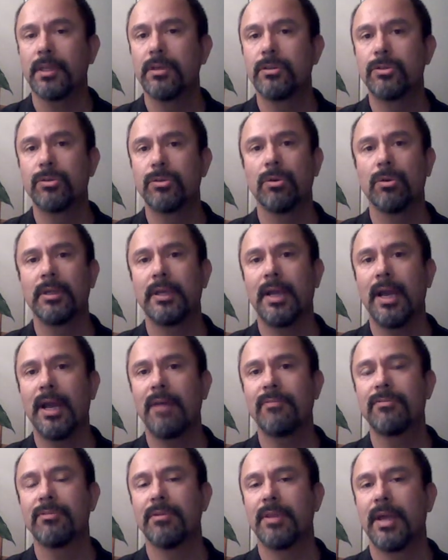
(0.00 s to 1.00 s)
Shortly
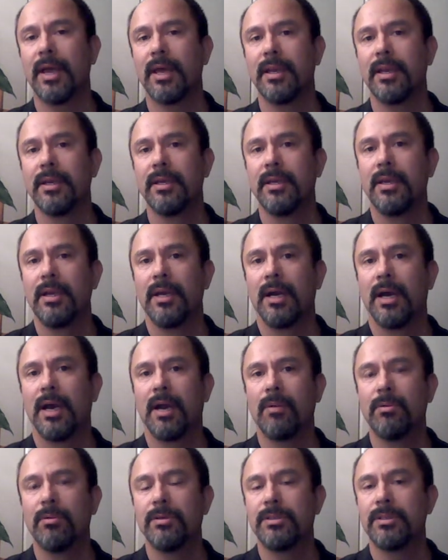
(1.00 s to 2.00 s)
after that,
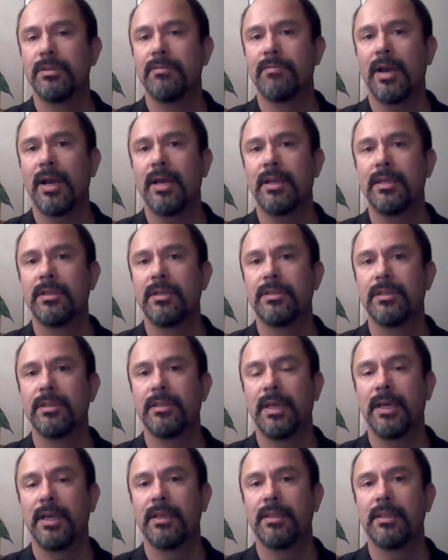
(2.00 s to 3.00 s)
I was invited to
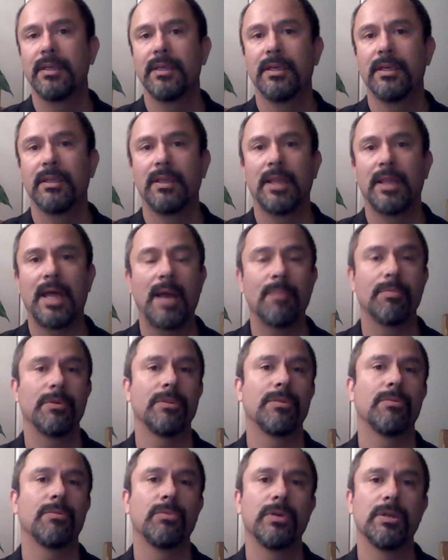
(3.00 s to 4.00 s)
take the
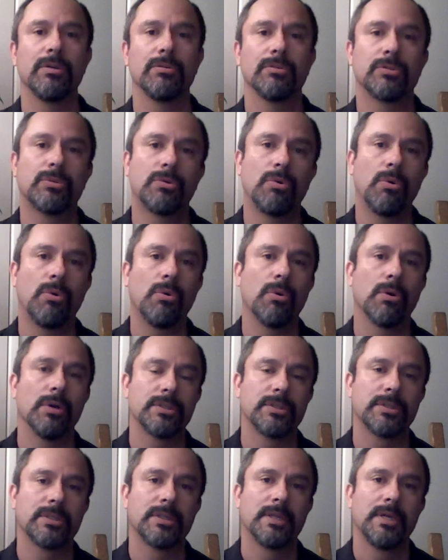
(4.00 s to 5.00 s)
Labyrinth Reader's
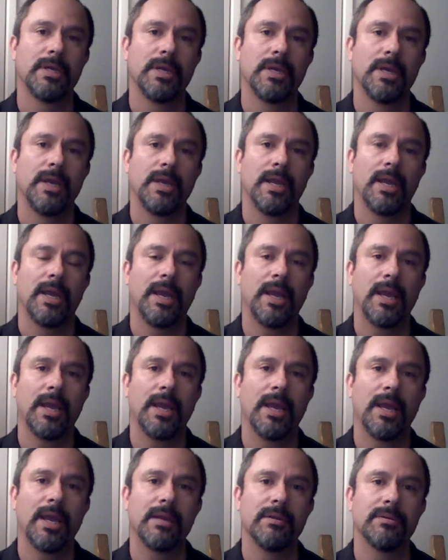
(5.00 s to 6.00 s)
course,
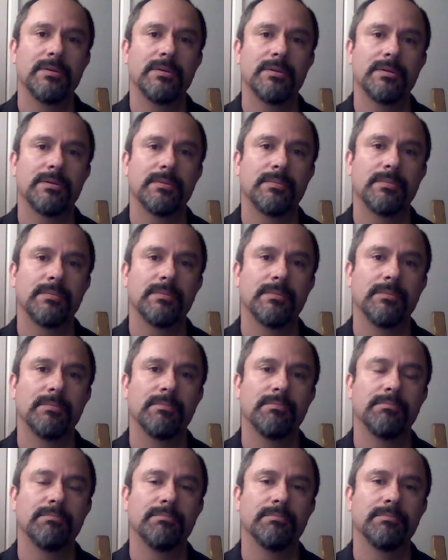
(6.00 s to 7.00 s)
and
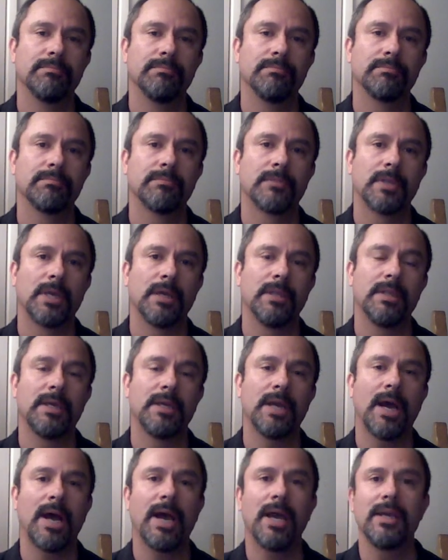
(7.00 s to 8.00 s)
the
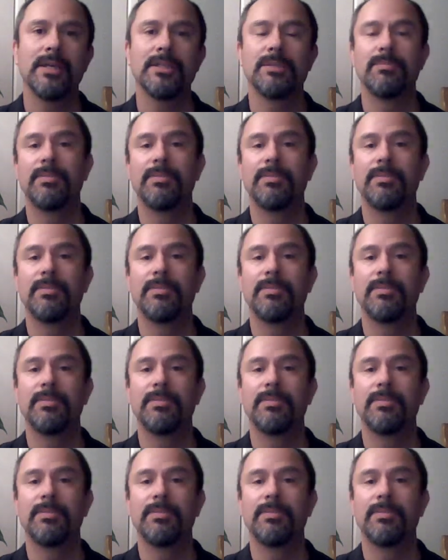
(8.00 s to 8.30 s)
eyes